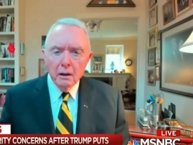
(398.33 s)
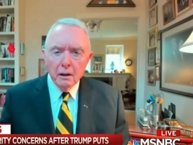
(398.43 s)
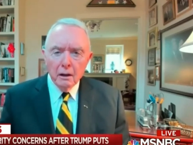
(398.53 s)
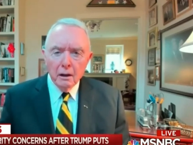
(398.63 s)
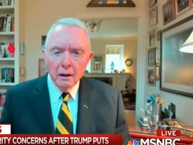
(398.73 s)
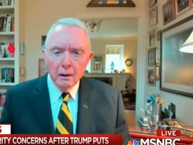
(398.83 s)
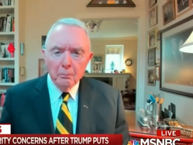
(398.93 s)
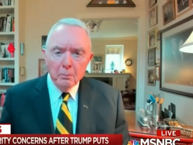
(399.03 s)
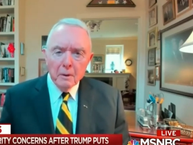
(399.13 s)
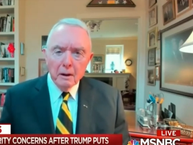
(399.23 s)

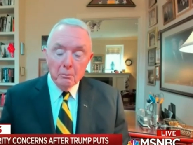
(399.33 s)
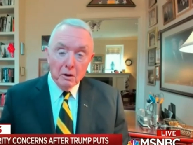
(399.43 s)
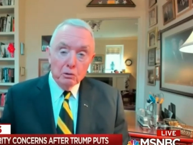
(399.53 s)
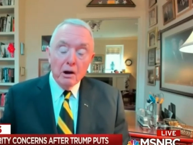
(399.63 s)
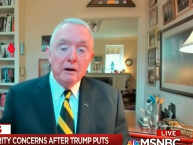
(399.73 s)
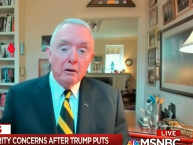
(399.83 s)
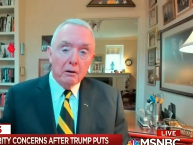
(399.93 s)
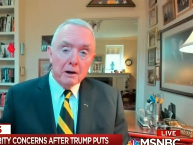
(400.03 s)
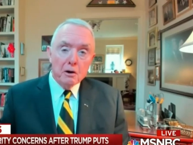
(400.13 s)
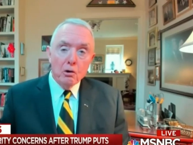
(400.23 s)

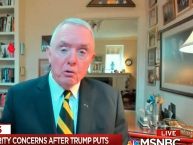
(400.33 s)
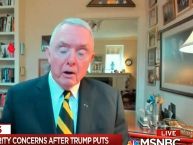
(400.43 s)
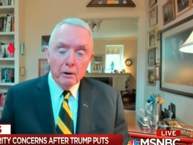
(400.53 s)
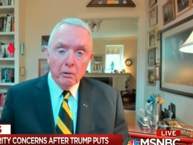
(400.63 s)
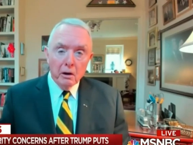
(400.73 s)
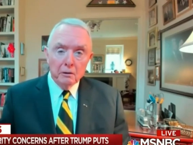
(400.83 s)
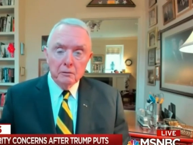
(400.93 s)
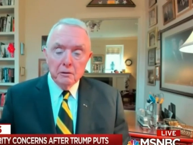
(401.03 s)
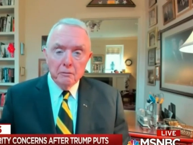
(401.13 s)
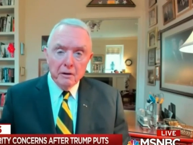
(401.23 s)
McGregor, I know quite well. He's
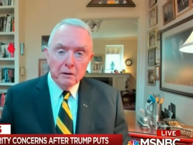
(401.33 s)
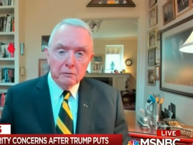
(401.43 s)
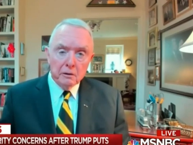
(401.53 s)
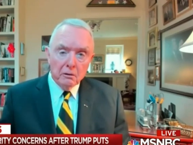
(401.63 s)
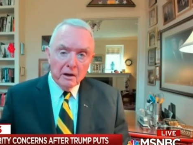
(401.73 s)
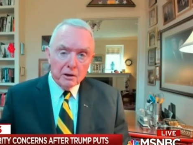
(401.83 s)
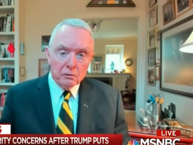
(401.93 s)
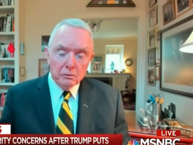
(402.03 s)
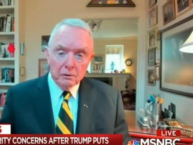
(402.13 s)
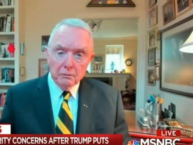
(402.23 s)
a defense
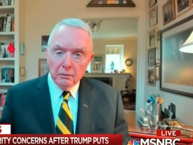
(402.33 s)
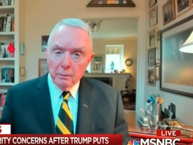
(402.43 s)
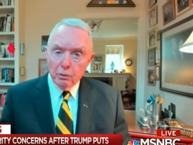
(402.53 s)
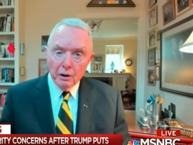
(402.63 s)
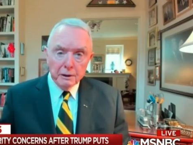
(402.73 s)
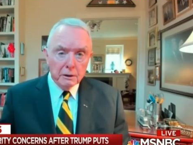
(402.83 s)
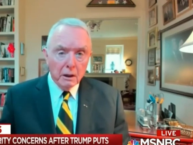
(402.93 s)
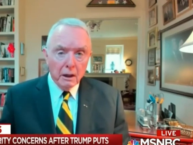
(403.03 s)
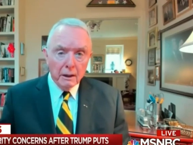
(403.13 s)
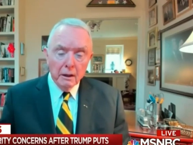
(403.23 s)
intellectual. He's a very bright
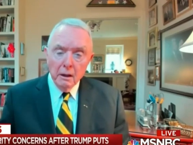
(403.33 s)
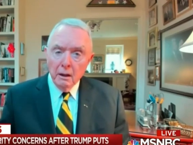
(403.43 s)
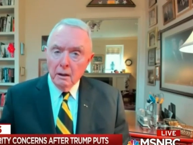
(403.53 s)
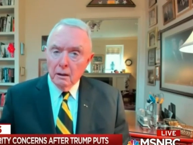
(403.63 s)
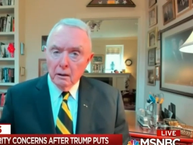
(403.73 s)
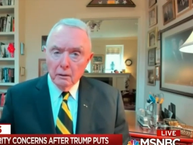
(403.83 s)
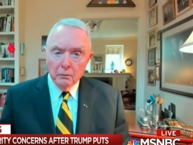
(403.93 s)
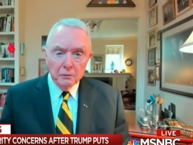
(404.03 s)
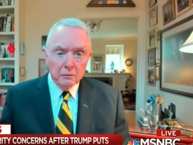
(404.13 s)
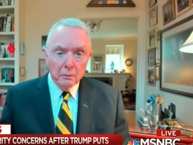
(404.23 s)
guy
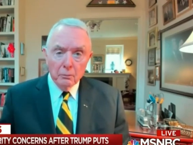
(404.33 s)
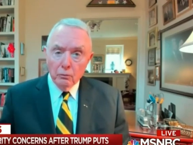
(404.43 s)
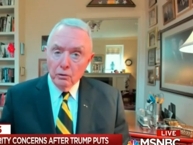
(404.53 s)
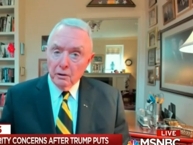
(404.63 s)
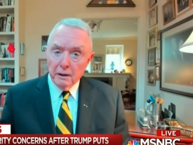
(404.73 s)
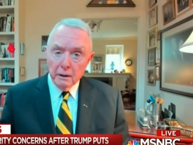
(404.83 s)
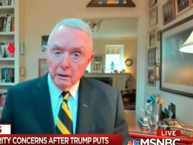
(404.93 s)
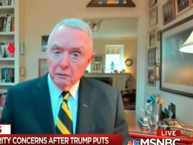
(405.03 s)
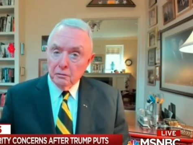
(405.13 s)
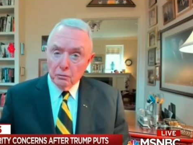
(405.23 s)
with some
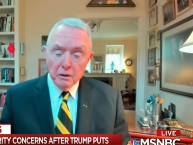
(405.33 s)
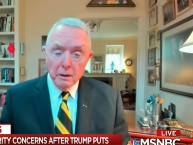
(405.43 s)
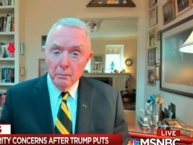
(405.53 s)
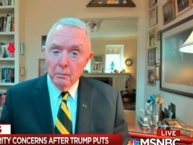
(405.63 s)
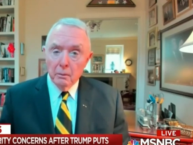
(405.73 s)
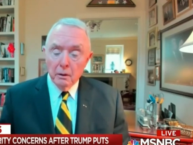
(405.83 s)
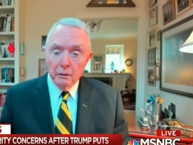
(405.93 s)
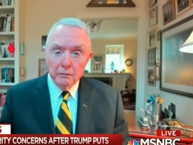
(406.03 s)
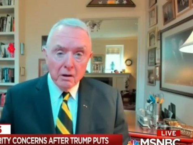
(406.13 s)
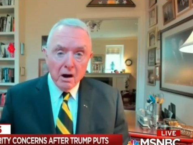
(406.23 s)
really extreme
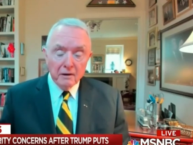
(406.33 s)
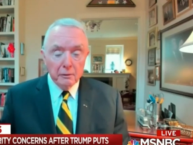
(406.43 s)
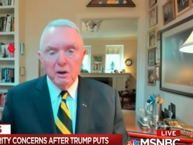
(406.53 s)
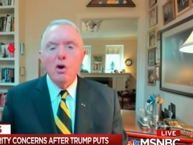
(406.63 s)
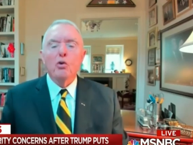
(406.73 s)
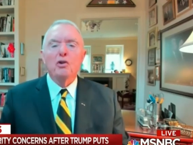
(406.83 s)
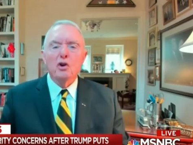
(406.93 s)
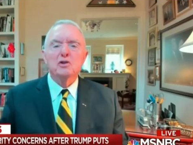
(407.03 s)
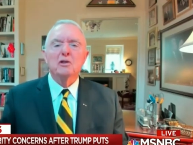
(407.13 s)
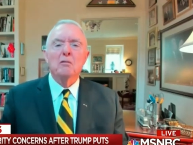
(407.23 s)
thoughts. I mean, the whole
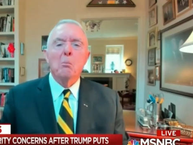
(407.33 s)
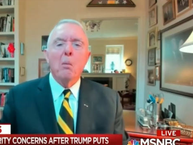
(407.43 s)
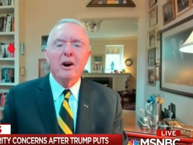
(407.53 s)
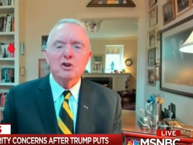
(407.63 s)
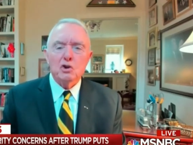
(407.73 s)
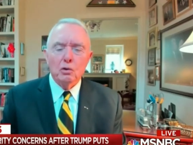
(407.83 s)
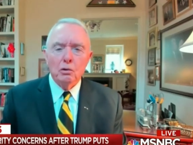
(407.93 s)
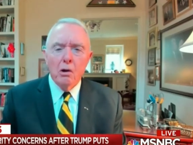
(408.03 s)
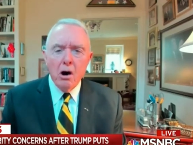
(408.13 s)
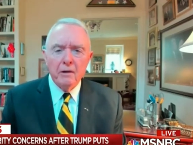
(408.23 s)
notion of martial
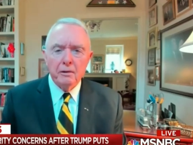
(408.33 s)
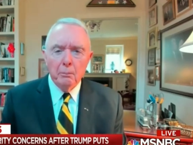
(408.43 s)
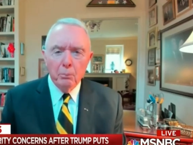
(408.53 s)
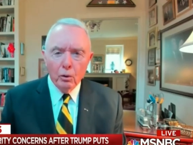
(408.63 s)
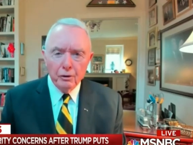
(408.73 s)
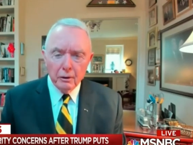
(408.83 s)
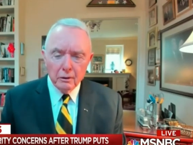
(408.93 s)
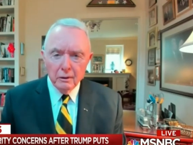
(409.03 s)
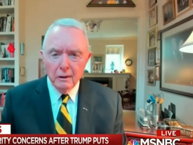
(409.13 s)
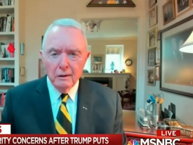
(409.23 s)
law at the
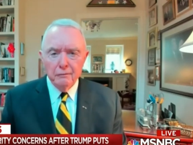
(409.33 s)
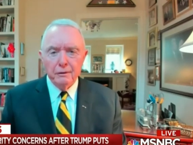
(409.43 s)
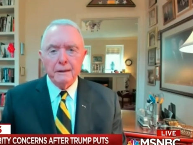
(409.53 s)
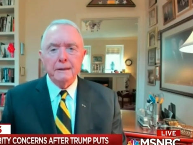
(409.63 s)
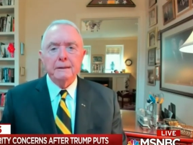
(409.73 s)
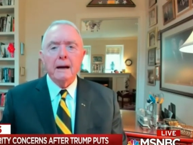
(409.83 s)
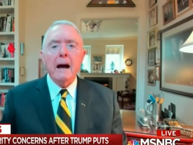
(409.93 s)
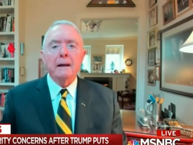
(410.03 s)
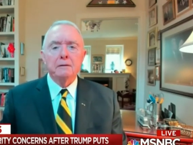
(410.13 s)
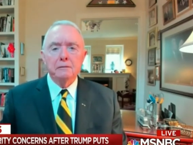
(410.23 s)
border, for
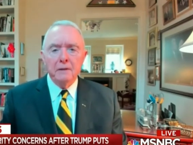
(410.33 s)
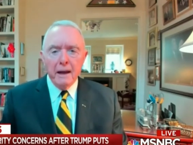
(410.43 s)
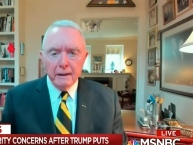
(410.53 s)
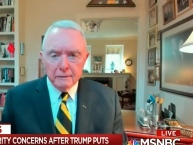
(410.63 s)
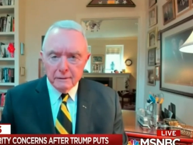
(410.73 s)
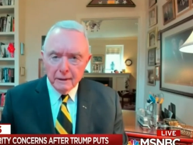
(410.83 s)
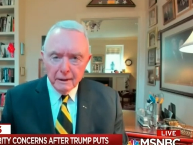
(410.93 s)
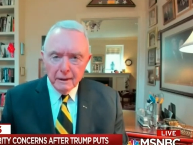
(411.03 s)
God's sakes,